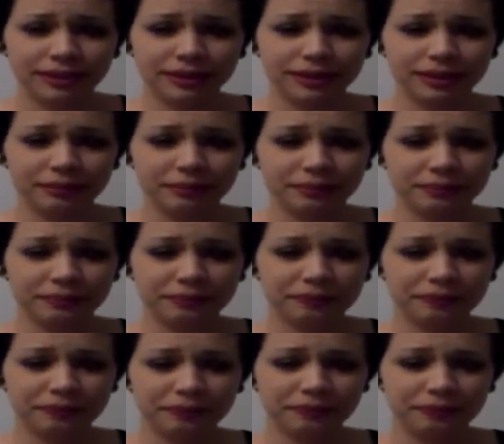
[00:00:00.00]
um,
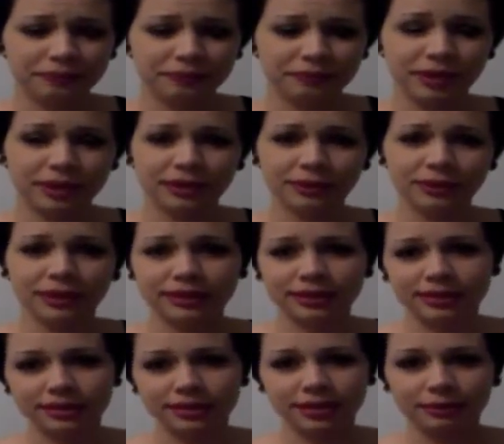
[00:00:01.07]
but I do like
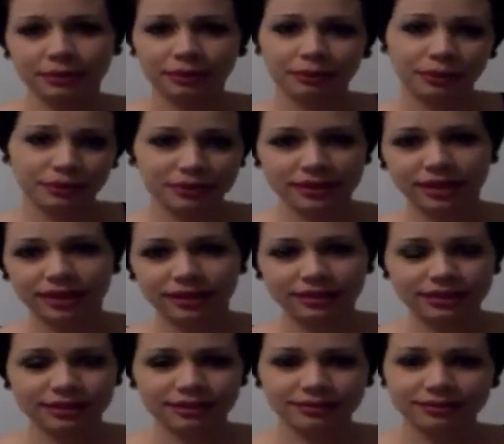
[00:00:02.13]
to sleep on both sides.